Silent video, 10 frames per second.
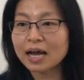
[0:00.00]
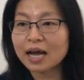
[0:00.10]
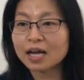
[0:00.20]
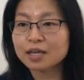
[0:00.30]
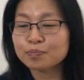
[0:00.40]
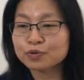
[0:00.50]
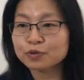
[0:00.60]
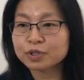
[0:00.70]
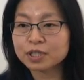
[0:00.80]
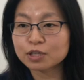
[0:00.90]
I
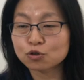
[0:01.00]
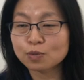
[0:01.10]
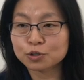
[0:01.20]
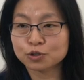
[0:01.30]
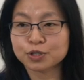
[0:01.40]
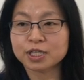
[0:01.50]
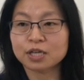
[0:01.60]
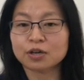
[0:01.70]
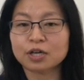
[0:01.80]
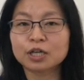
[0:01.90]
put the Ubertooth
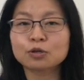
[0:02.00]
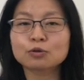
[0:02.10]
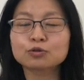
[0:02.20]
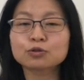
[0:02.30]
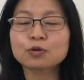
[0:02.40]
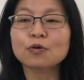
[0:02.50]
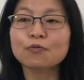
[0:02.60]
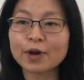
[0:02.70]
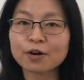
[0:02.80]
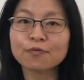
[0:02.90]
here in order to
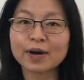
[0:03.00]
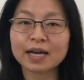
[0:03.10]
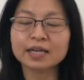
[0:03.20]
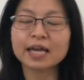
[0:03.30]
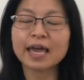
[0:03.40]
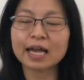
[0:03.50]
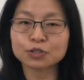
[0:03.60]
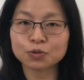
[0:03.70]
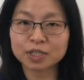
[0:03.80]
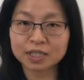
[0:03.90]
verify
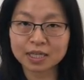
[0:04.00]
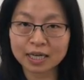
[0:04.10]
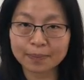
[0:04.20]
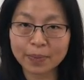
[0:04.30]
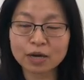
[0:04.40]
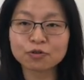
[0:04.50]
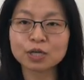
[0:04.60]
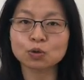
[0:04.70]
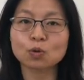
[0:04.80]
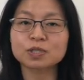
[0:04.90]
actually the uh,
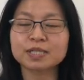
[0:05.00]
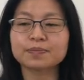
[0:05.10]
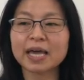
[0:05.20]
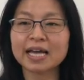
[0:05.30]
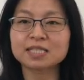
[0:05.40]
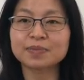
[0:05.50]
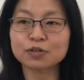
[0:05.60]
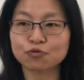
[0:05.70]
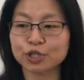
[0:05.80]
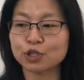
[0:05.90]
background noise has
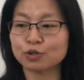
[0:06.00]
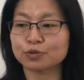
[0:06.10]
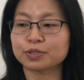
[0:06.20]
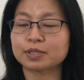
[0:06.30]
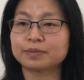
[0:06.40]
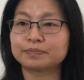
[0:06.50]
been reduced.